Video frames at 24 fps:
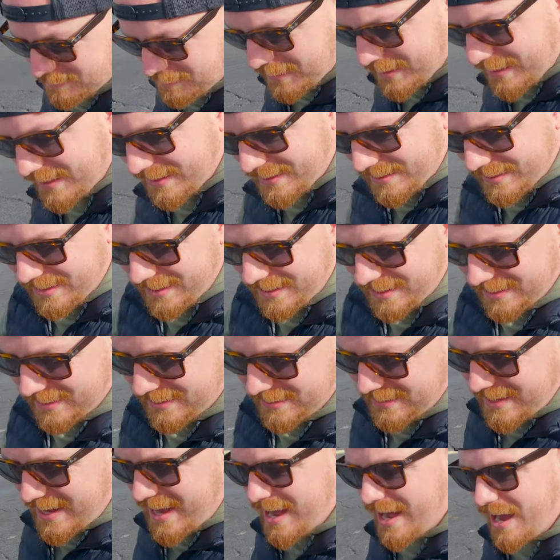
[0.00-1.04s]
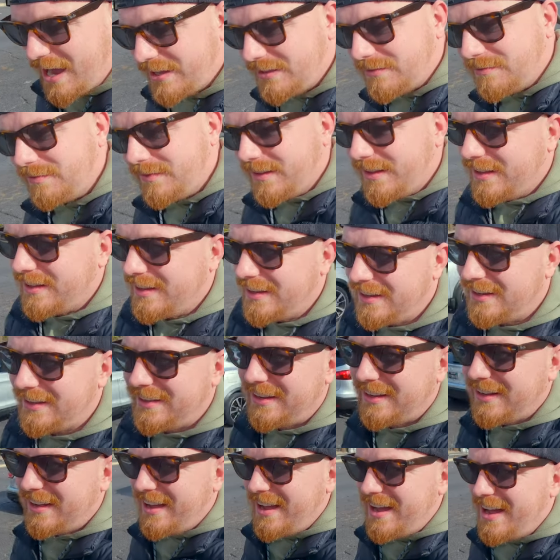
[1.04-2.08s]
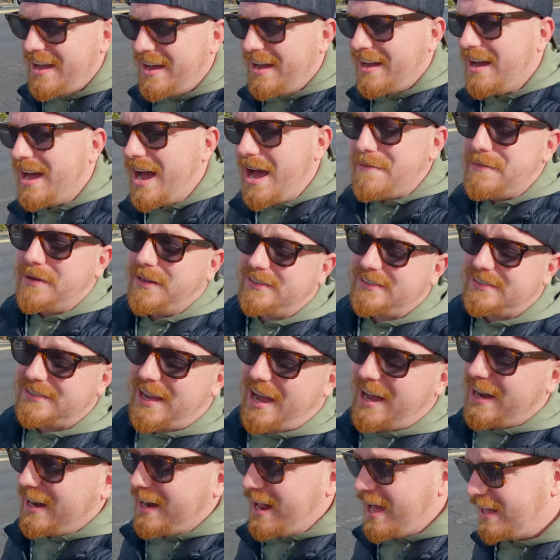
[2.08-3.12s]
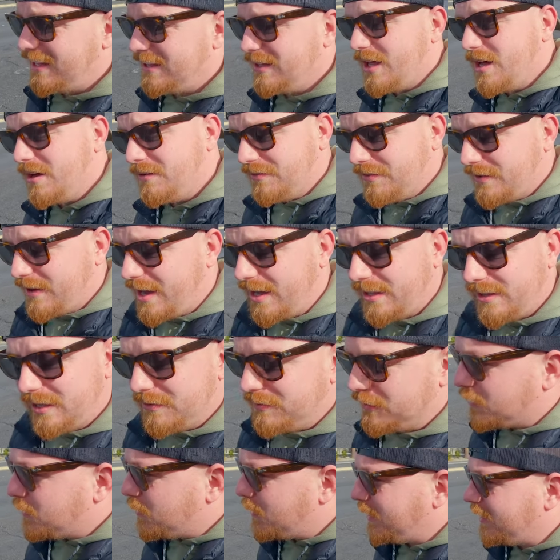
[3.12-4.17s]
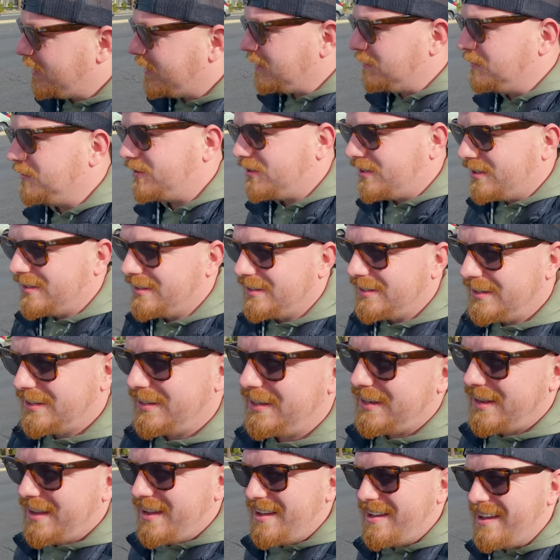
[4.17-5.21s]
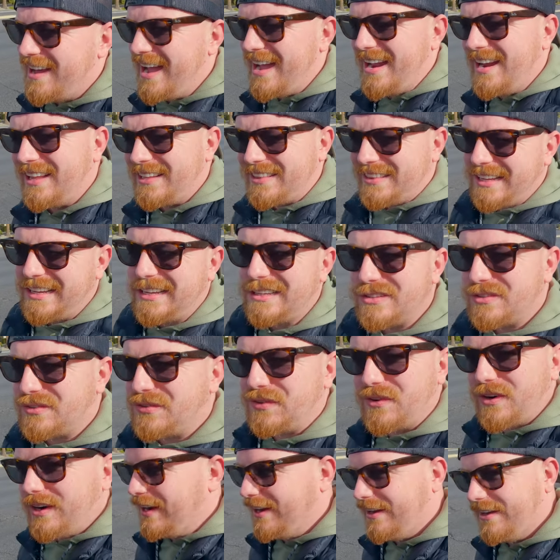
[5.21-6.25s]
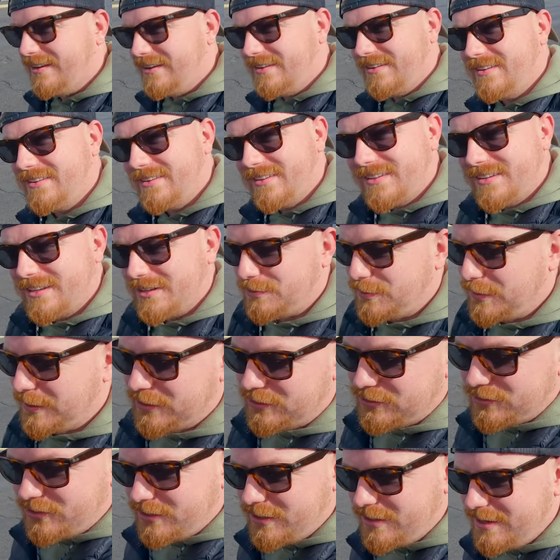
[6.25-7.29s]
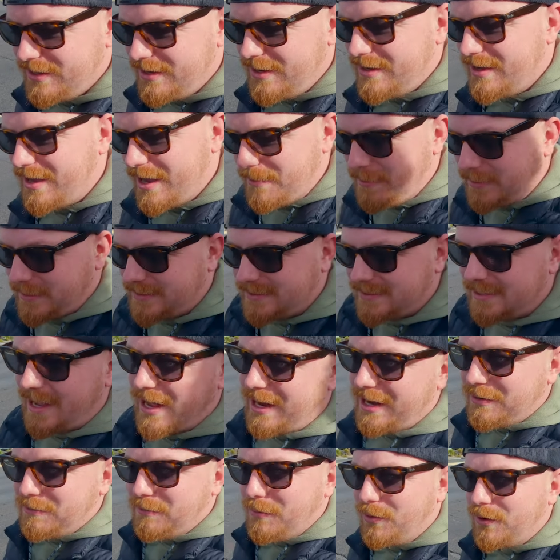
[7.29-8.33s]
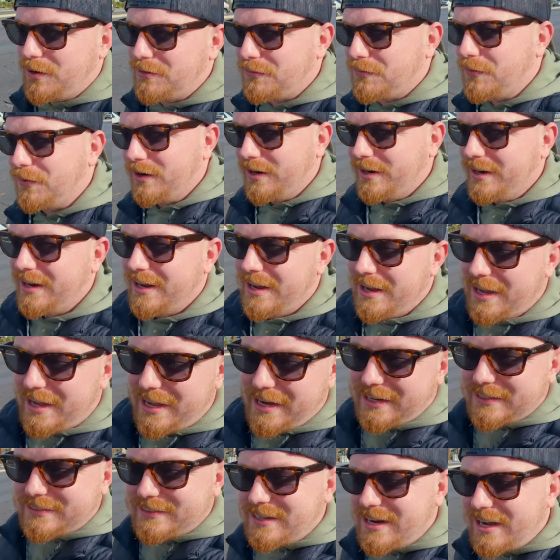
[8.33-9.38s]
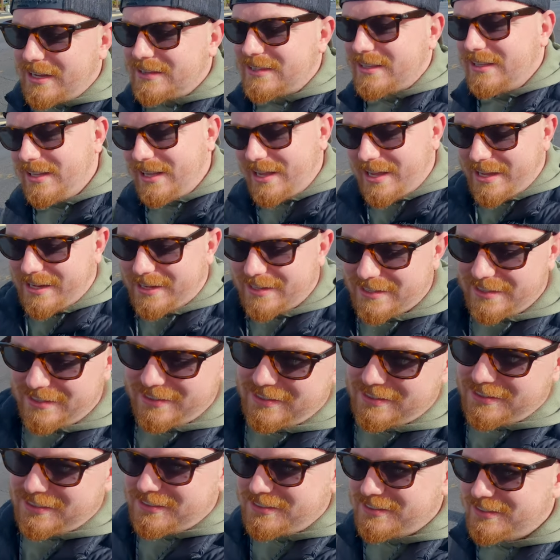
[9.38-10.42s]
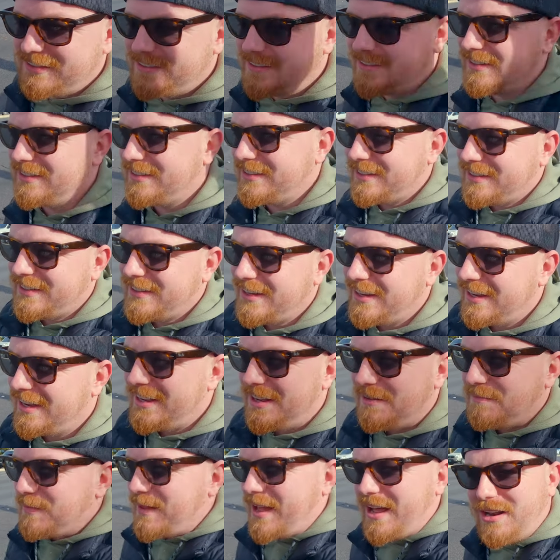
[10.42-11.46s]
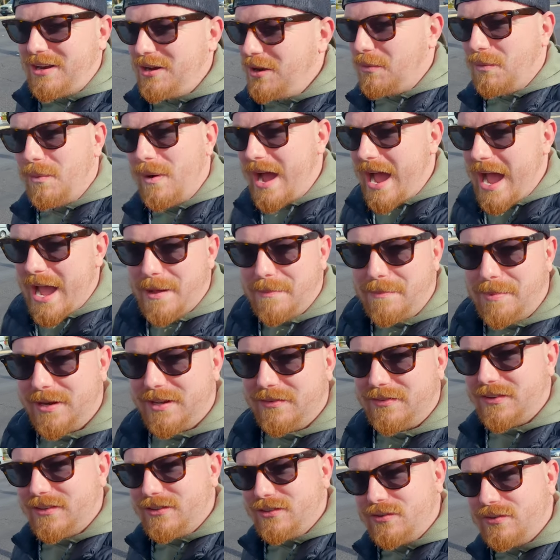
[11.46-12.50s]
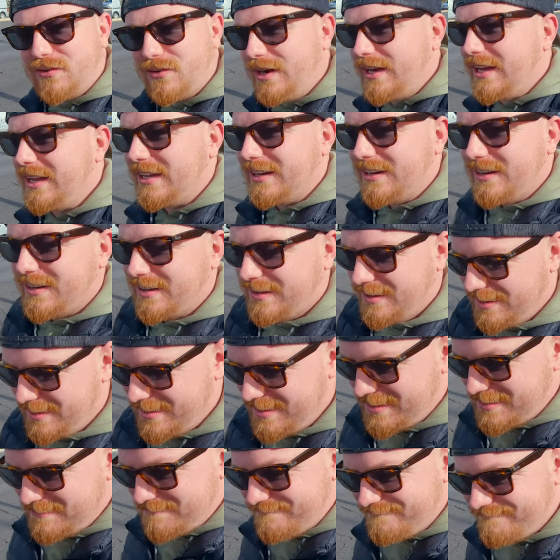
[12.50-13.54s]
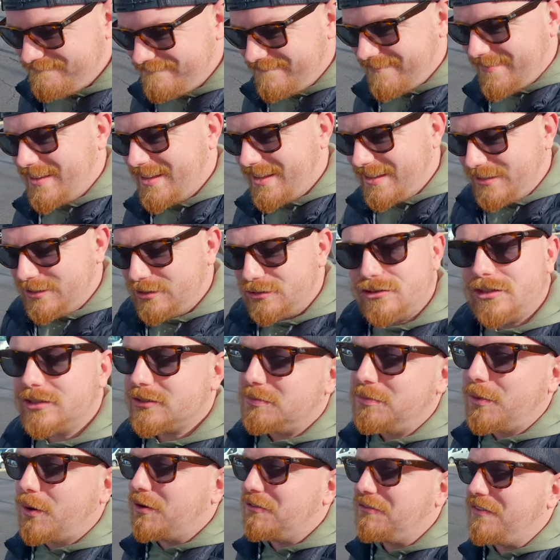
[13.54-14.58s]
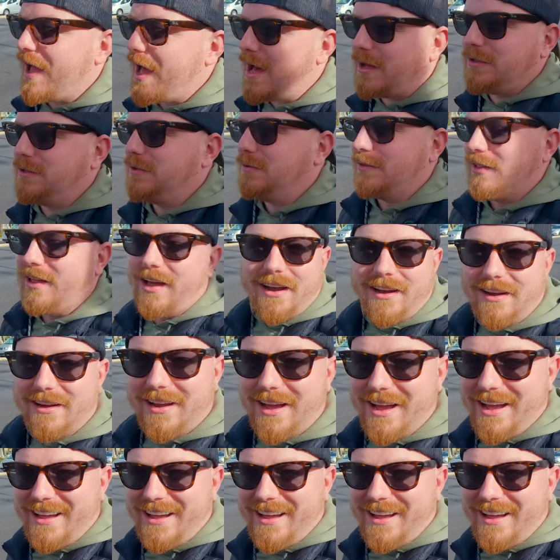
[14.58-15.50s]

But uh, yeah, I, I'm excited. I love, I love aquariums and I think it's free, which I'm excited more for. And it's not that like, I don't know why, but if it's free, it there's just more value there.